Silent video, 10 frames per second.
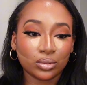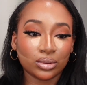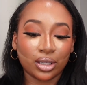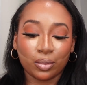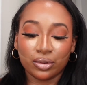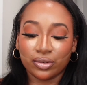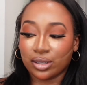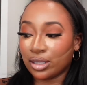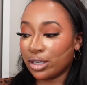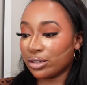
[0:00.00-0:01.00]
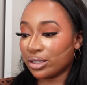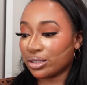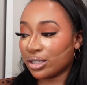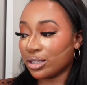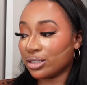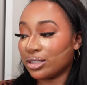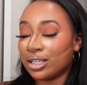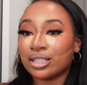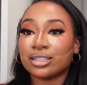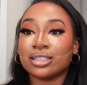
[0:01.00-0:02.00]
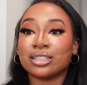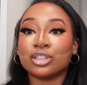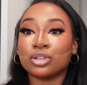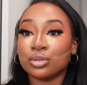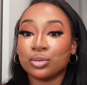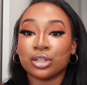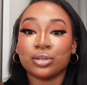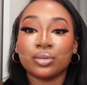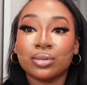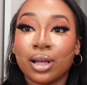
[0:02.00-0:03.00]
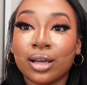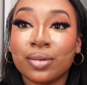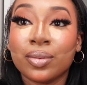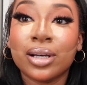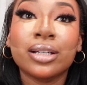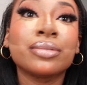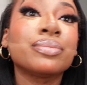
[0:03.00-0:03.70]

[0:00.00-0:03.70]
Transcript: Yeah, we finna layer this because this is too cute. Like, what?